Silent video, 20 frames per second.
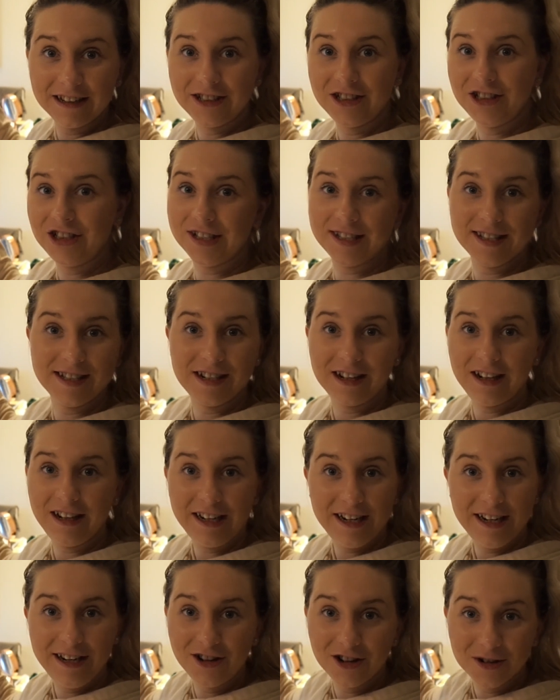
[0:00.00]
just
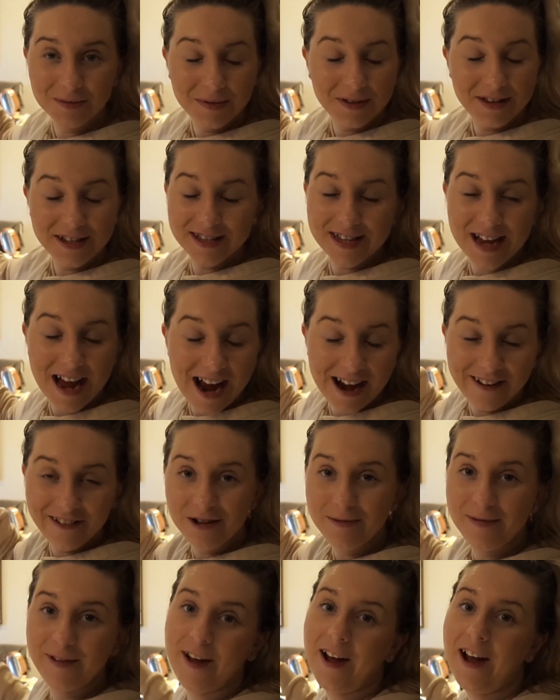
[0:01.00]
clean up this
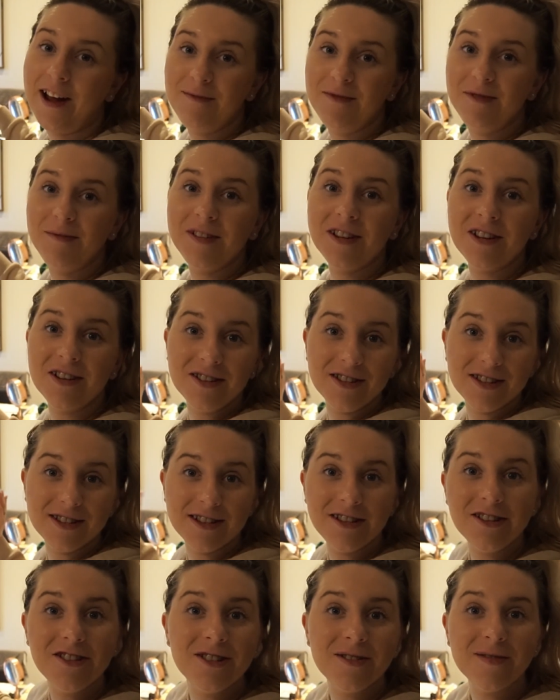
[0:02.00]
area behind me because
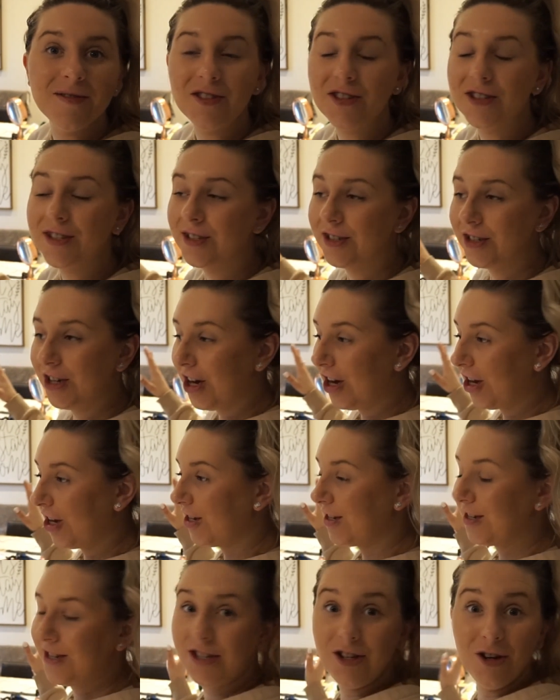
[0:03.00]
there's loads of just
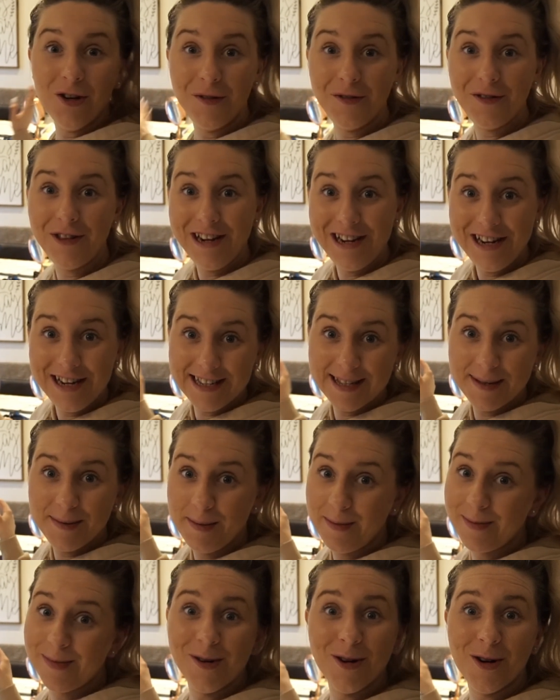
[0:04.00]
stuff that needs
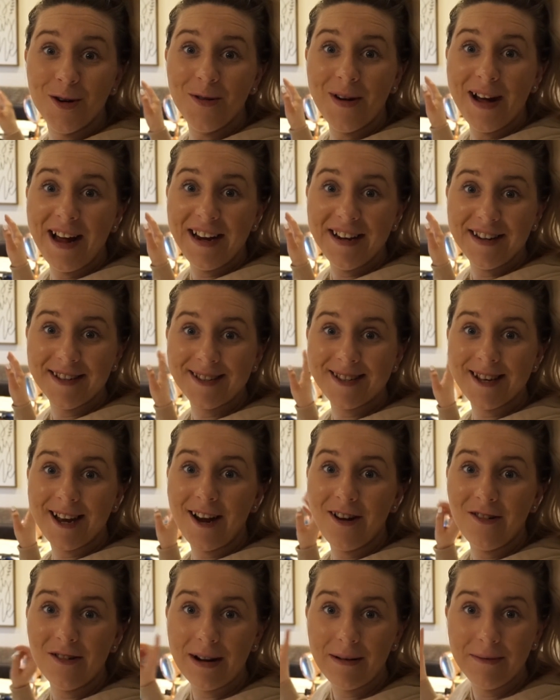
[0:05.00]
to be put away, so
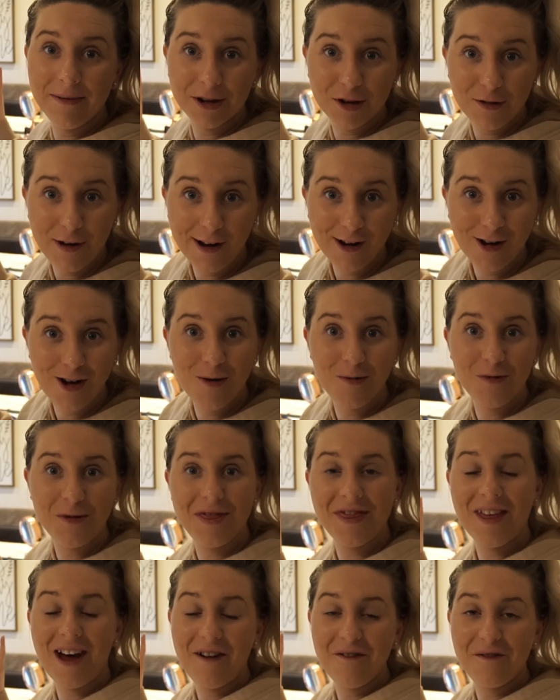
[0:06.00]
I'm going to crack on
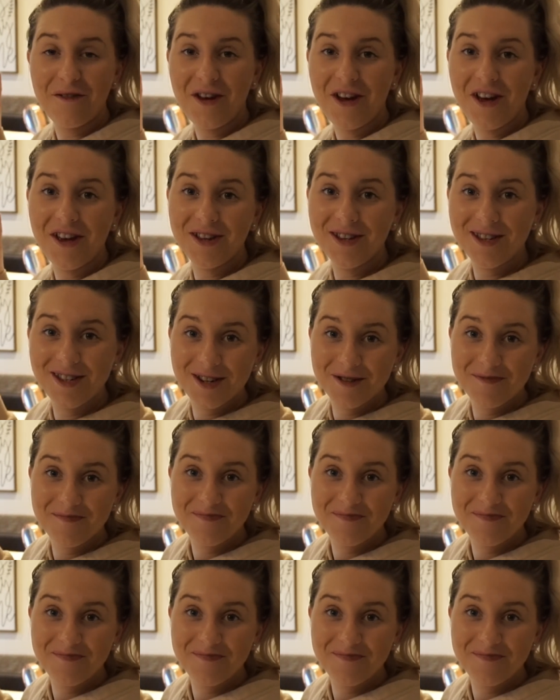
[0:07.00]
with that first.